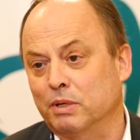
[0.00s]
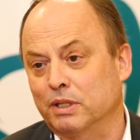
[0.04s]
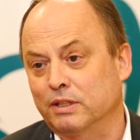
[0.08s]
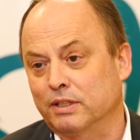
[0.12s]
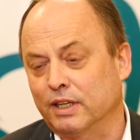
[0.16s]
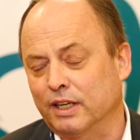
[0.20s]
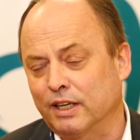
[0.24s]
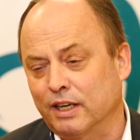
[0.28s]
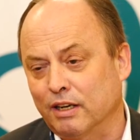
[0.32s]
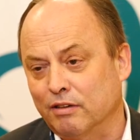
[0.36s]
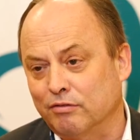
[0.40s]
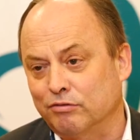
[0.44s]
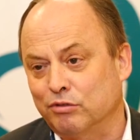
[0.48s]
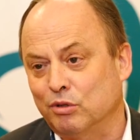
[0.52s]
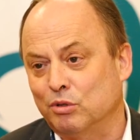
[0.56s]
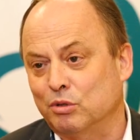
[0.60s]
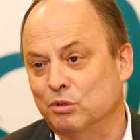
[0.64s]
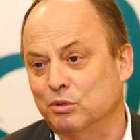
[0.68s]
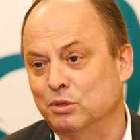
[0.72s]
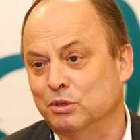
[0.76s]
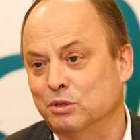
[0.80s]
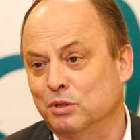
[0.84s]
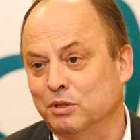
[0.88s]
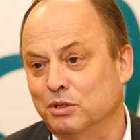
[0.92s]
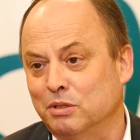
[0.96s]
but they can
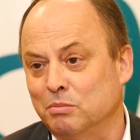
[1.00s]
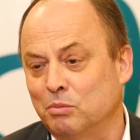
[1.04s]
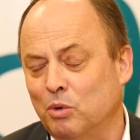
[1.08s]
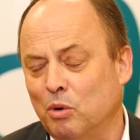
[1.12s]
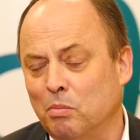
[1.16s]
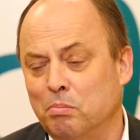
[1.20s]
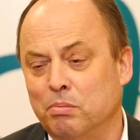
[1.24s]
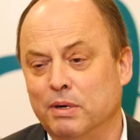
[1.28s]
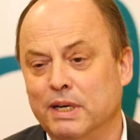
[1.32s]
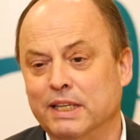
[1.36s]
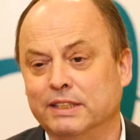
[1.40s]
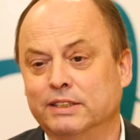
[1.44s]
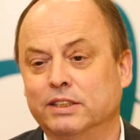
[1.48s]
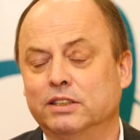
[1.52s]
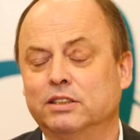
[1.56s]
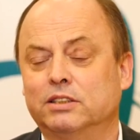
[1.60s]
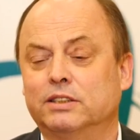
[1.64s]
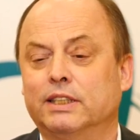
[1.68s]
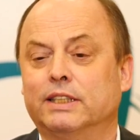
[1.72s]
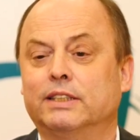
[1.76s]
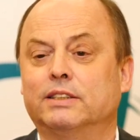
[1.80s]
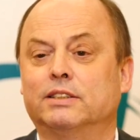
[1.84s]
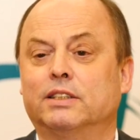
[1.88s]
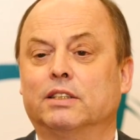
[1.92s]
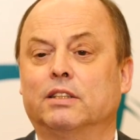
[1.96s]
focus on the more pleasant
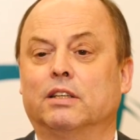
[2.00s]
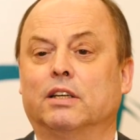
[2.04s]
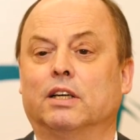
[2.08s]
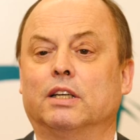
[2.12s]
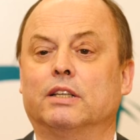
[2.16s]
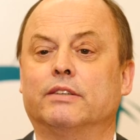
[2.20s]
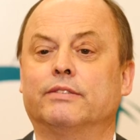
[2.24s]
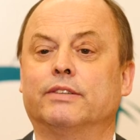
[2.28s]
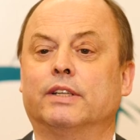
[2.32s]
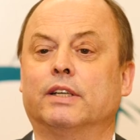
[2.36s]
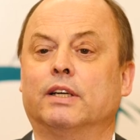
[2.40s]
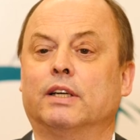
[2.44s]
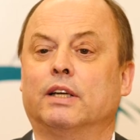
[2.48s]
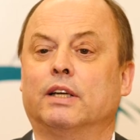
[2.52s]
things in life.